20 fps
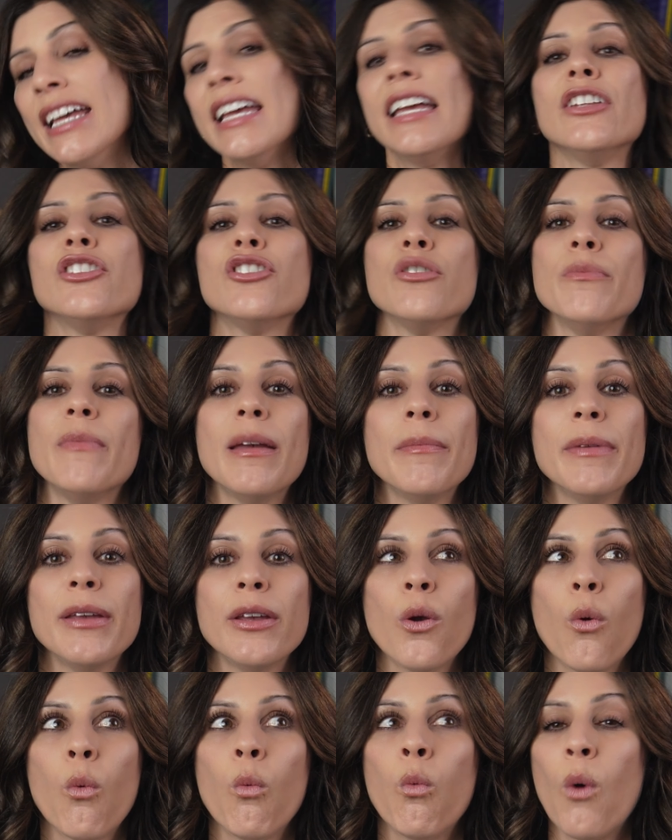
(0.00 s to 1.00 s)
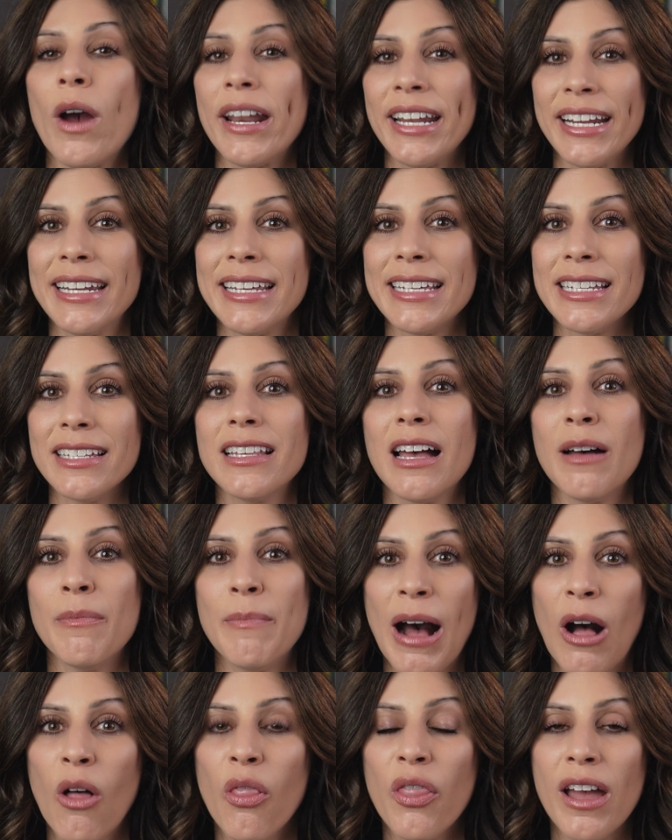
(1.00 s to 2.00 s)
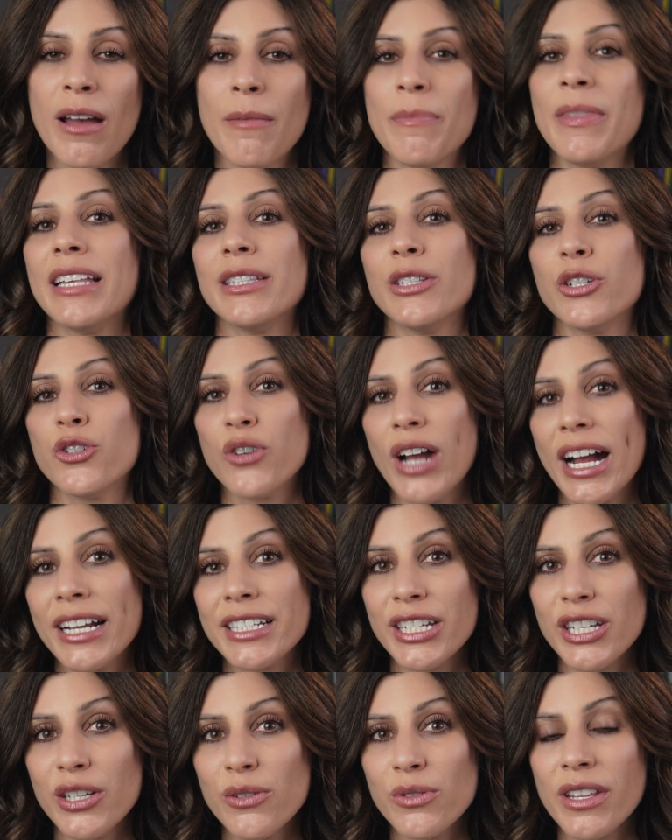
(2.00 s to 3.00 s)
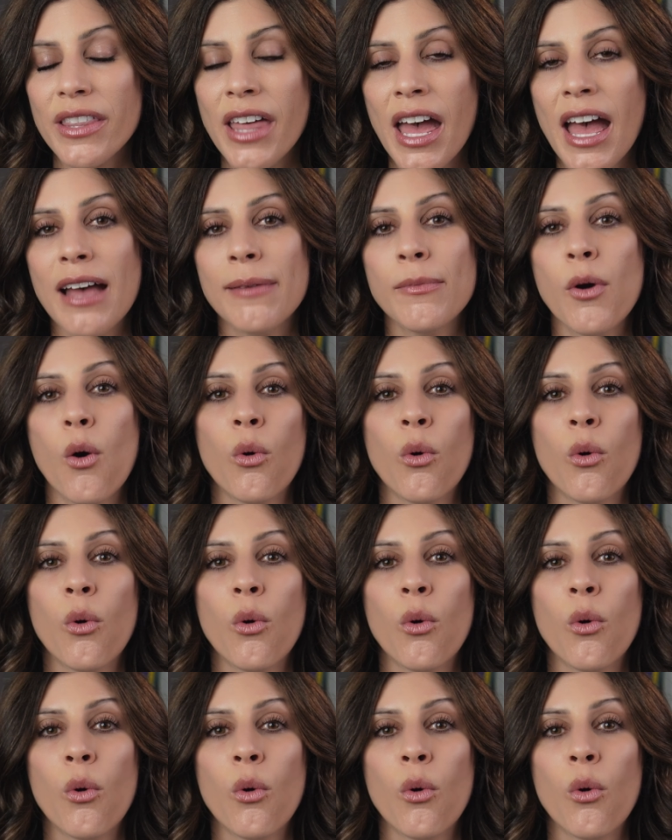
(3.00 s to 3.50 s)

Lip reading: into maybe what it is about them that's attracting you to them,